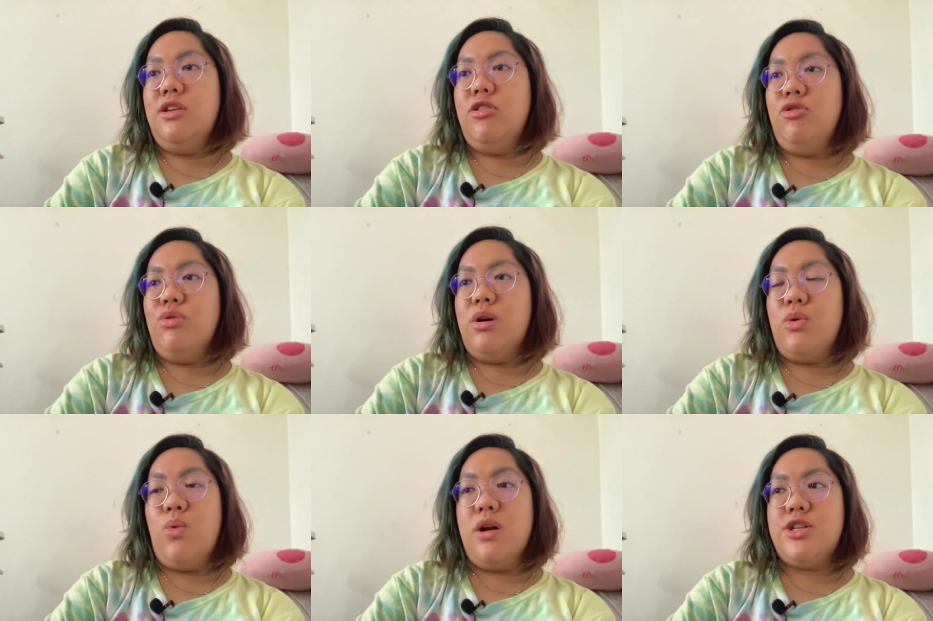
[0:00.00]
you
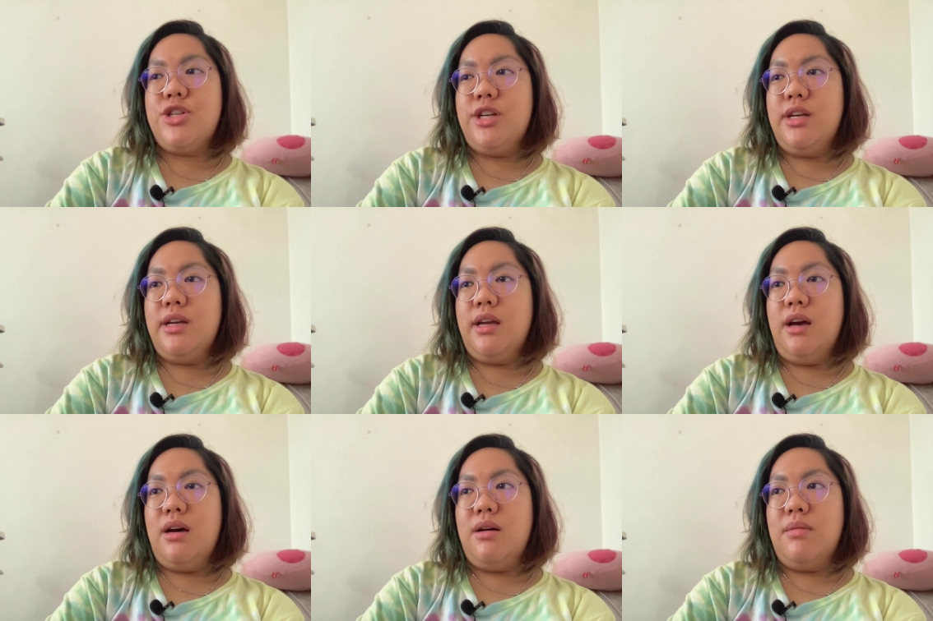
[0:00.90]
are watching
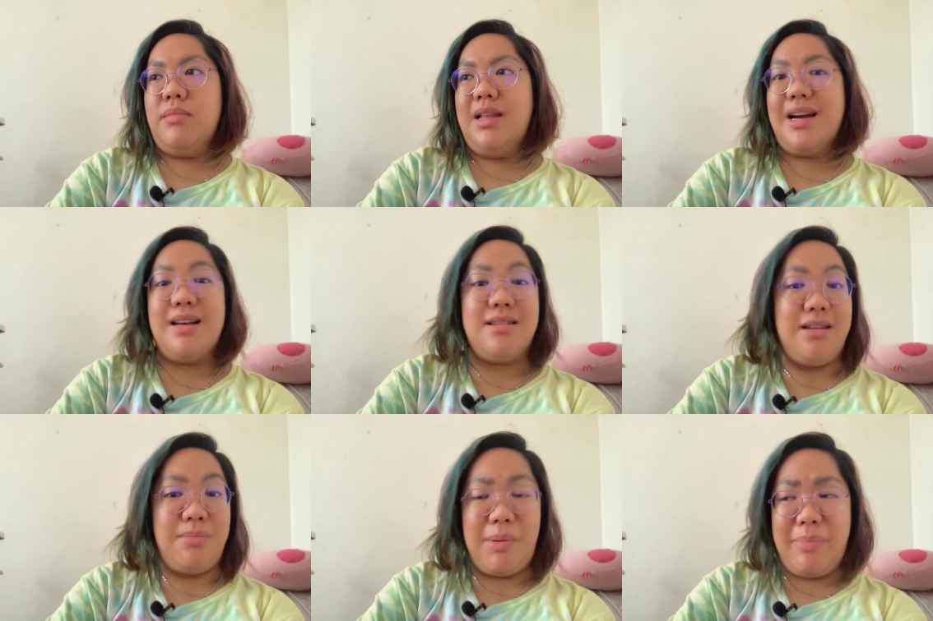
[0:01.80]
La Casa
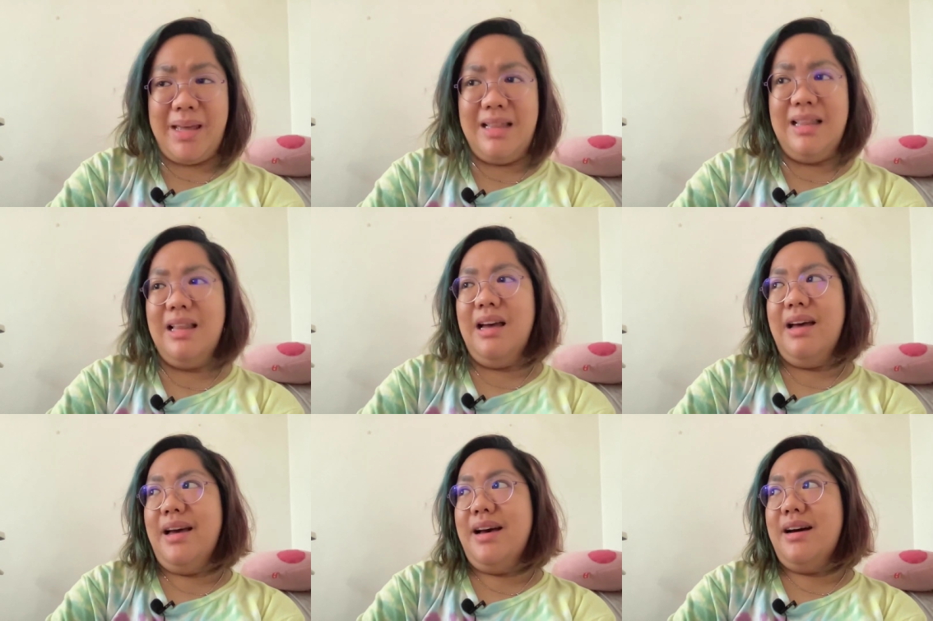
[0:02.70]
de Papel,
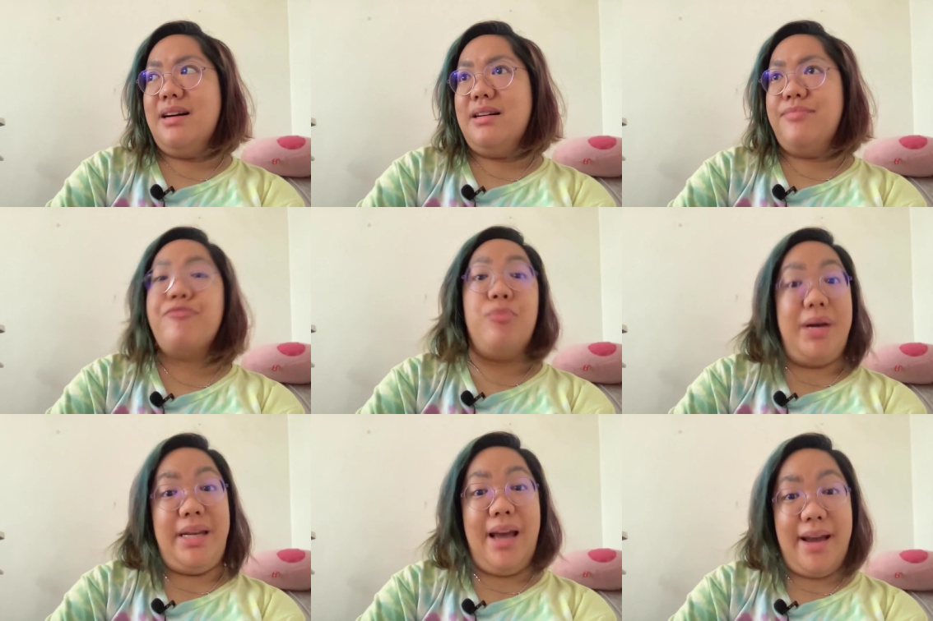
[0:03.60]

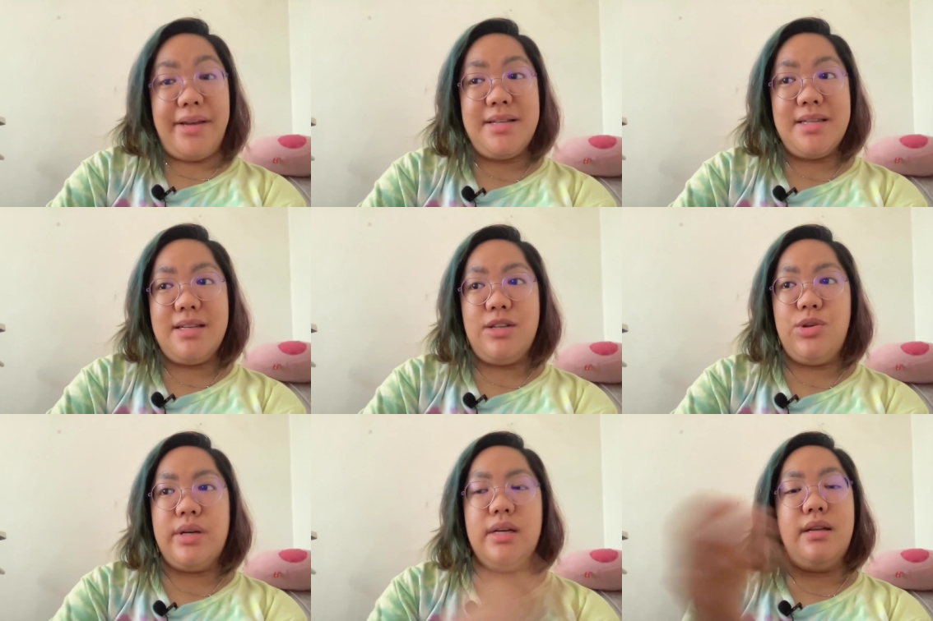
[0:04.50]
Money Heist,
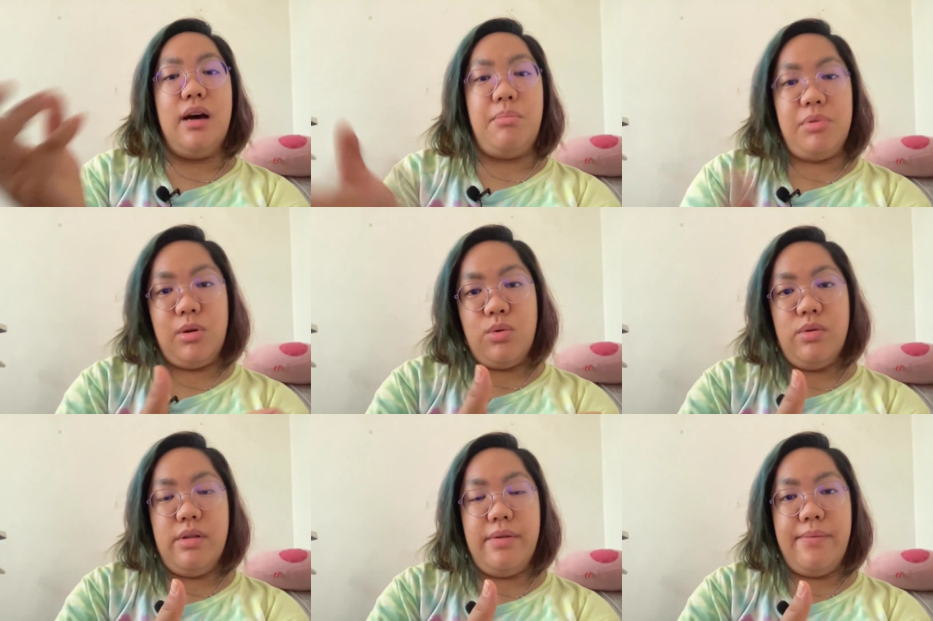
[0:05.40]
you could upload